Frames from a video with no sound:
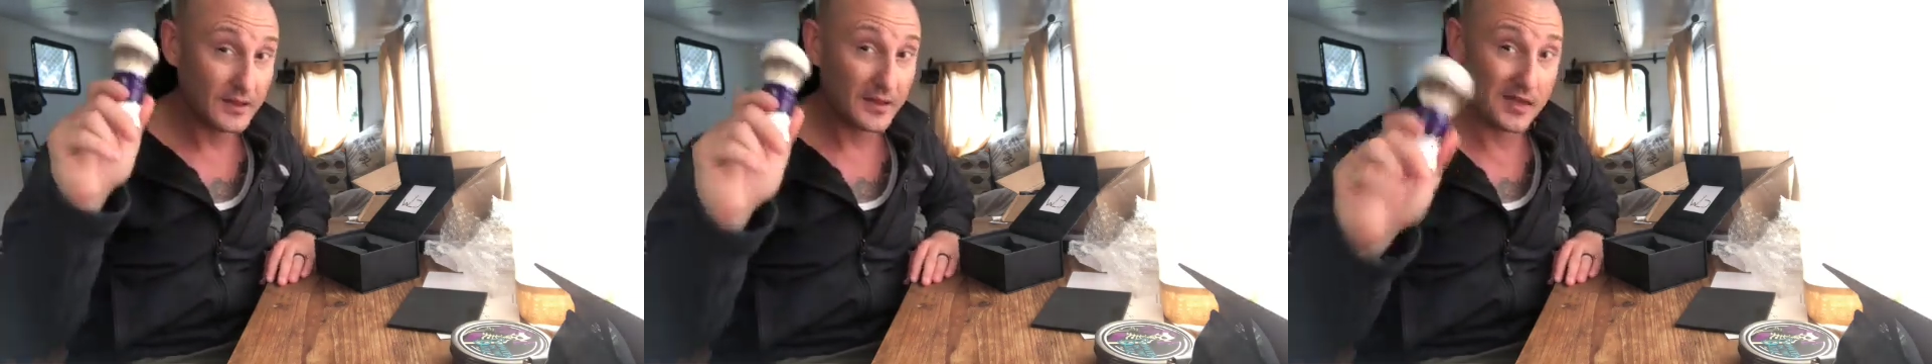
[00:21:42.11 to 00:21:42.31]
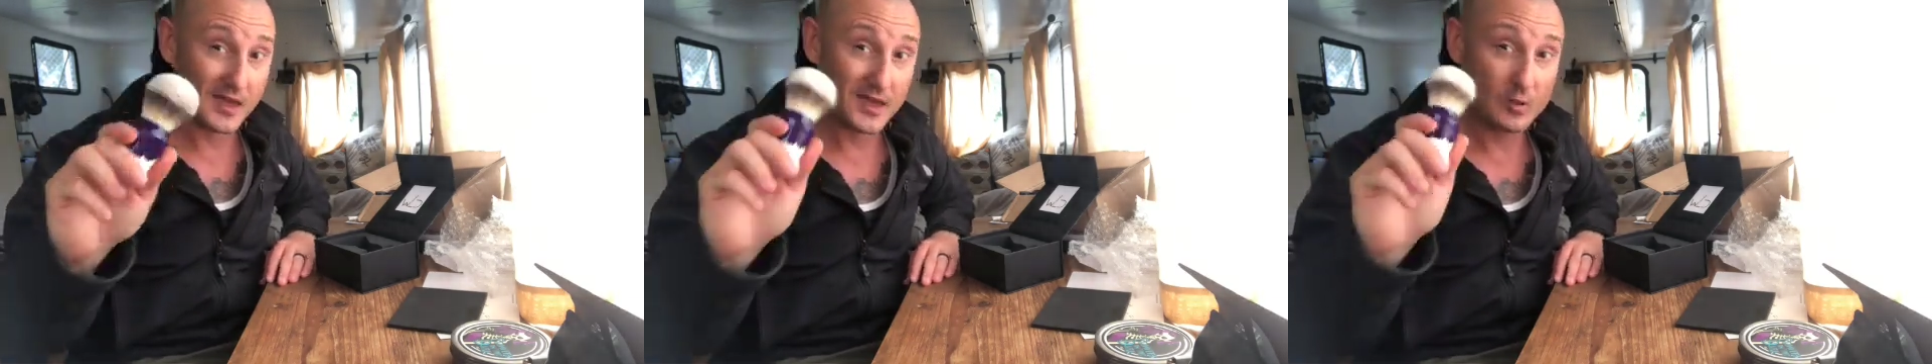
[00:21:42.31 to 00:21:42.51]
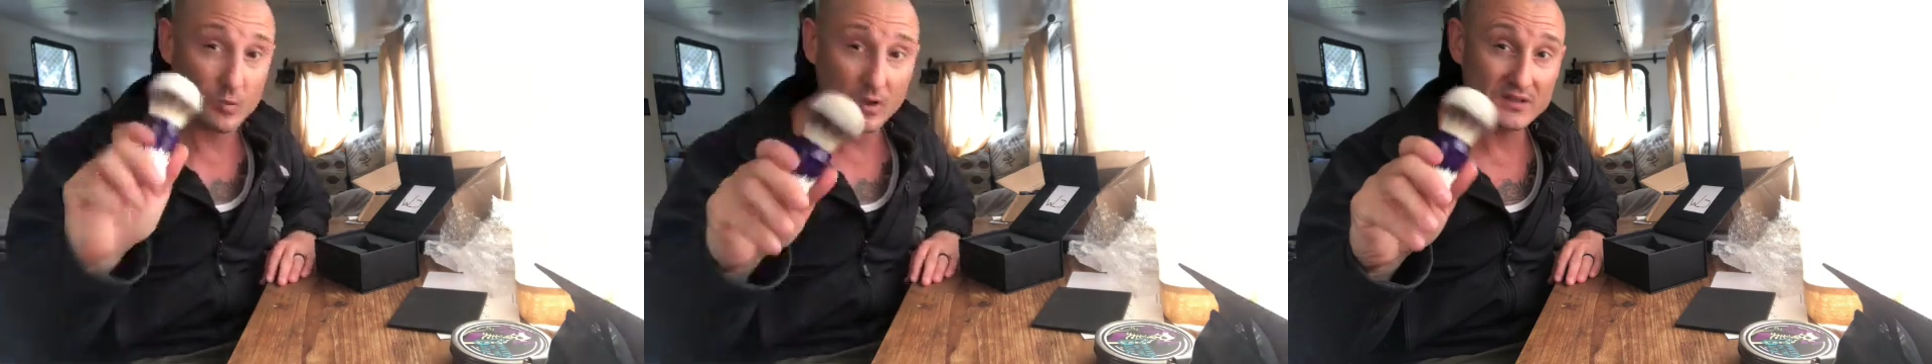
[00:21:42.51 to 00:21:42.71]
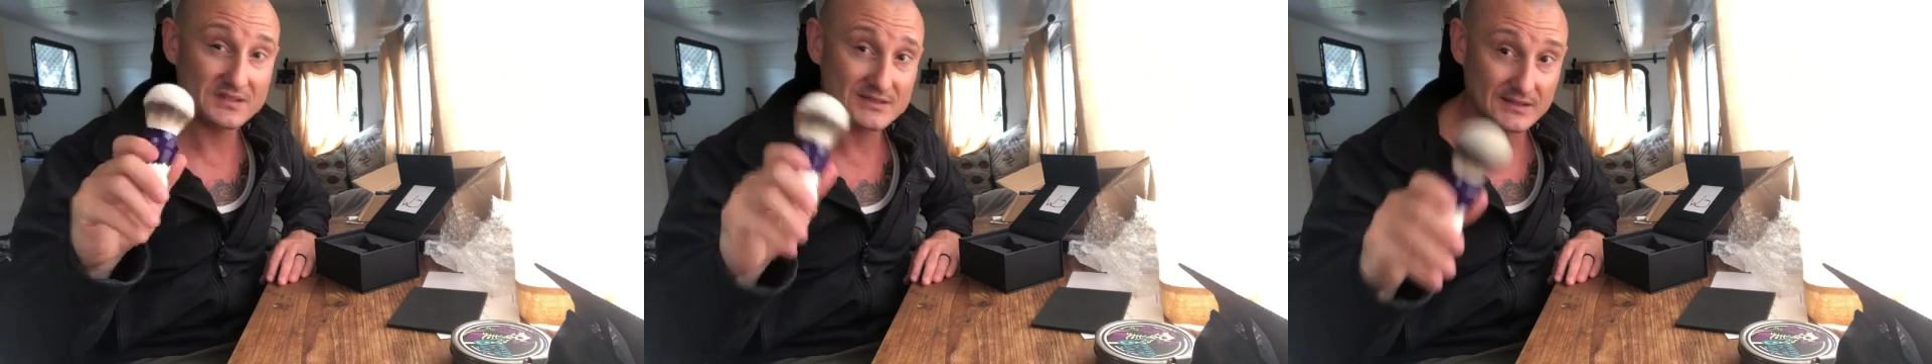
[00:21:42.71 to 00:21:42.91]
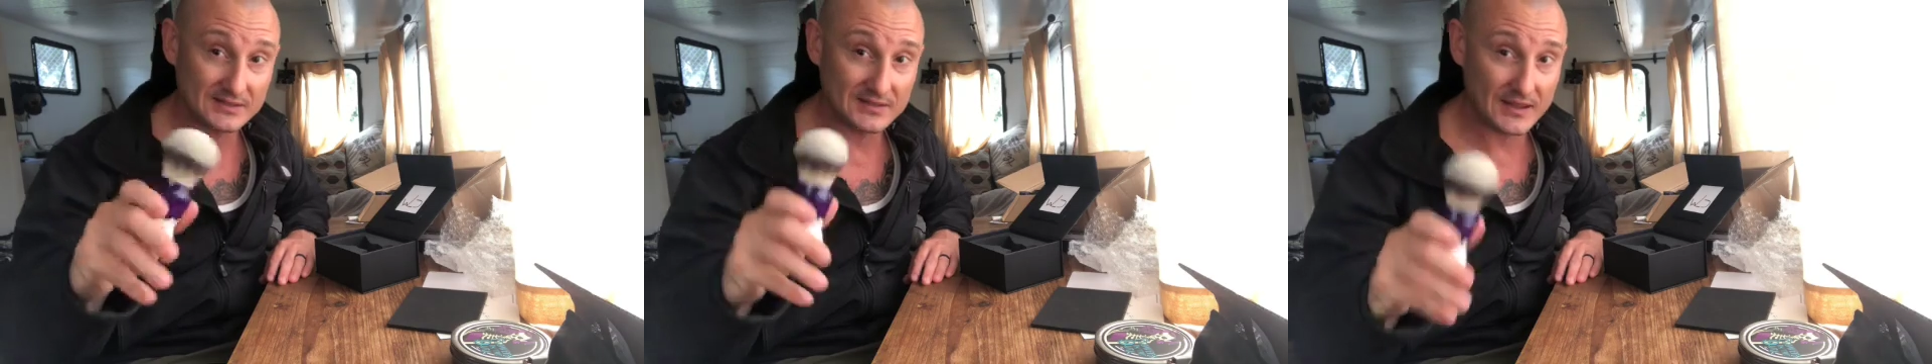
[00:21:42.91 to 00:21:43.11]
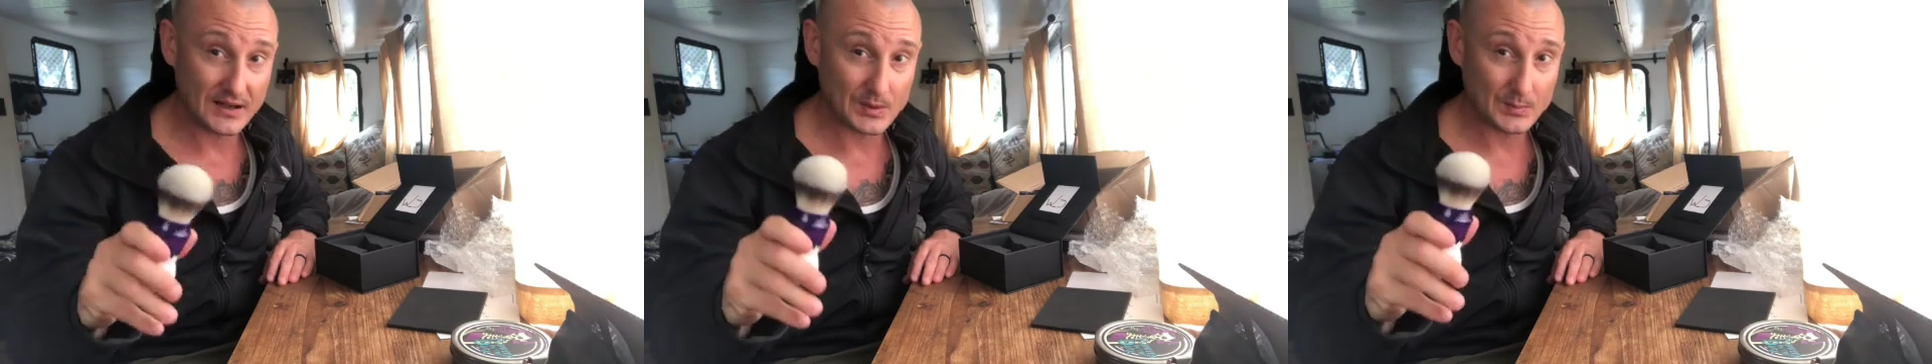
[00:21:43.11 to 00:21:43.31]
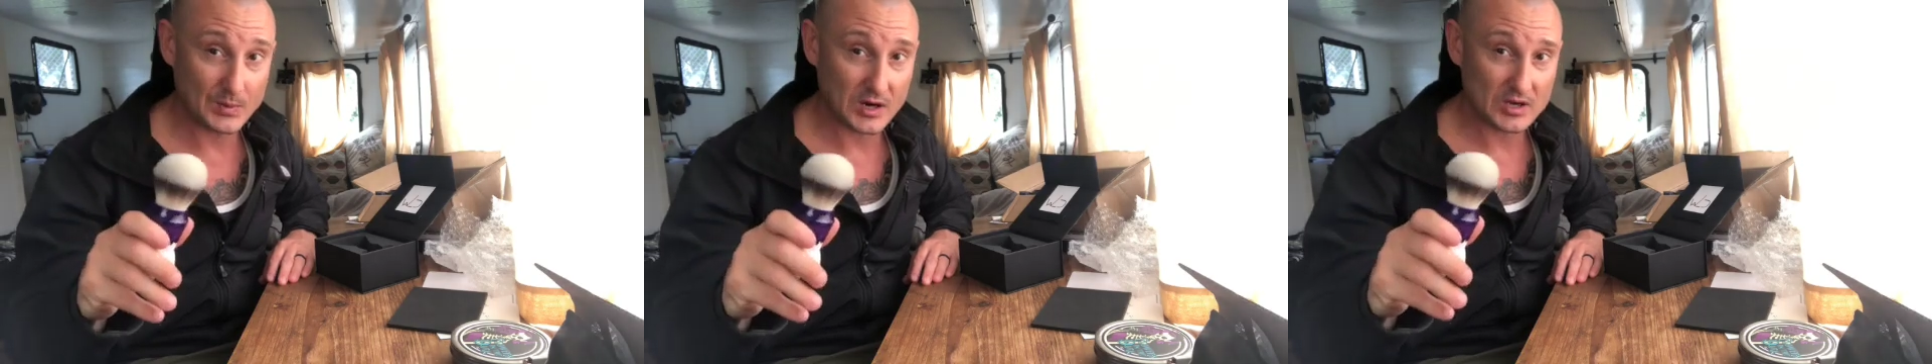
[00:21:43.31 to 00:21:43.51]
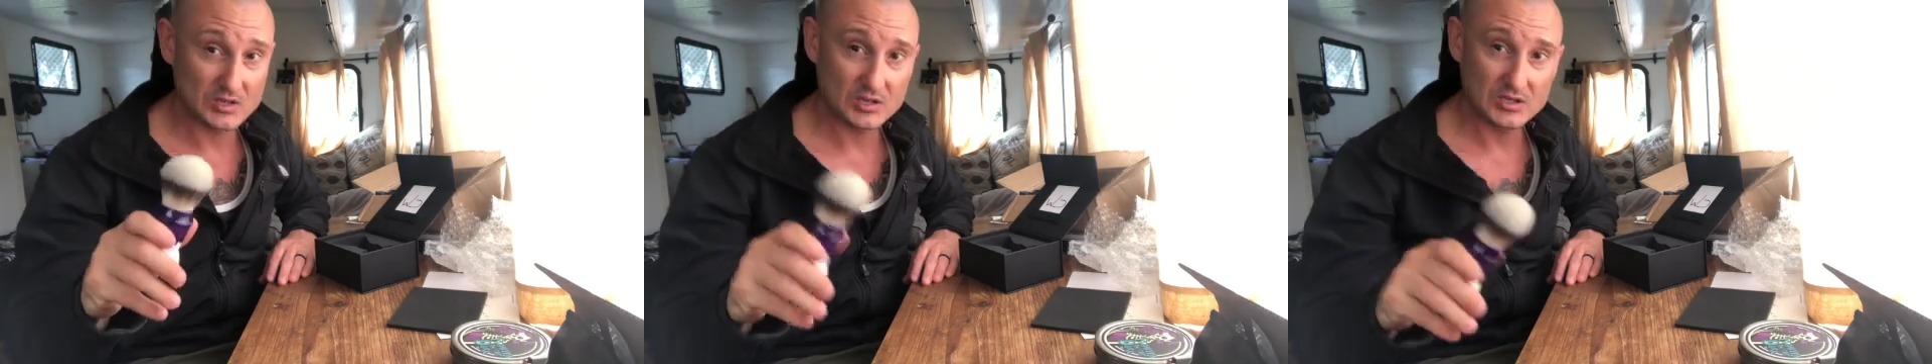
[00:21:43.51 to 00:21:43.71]
A1 synthetic
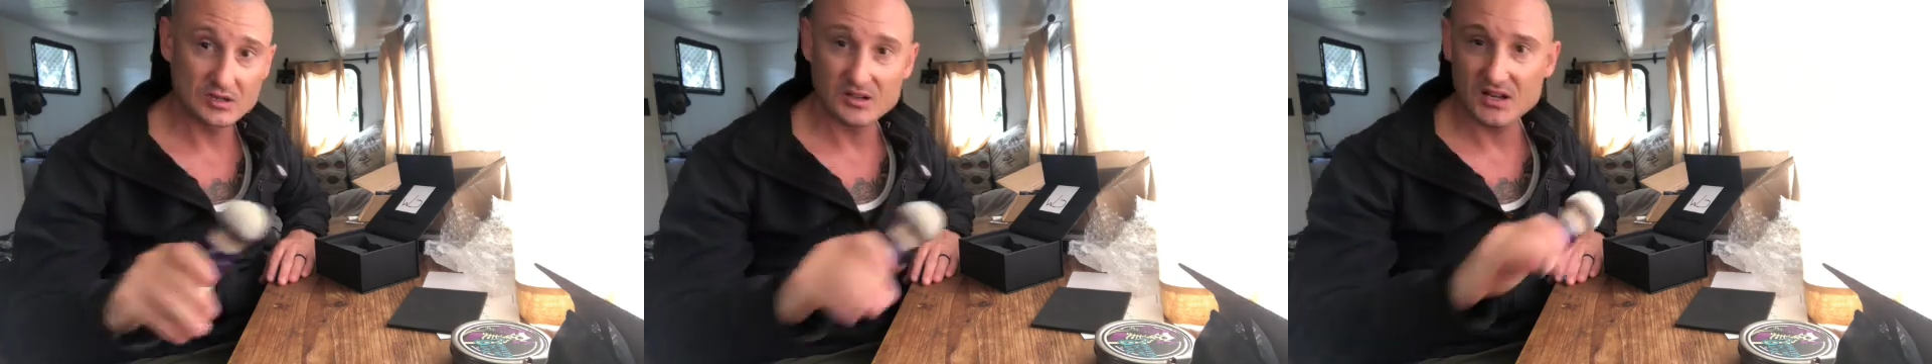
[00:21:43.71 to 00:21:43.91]
brush.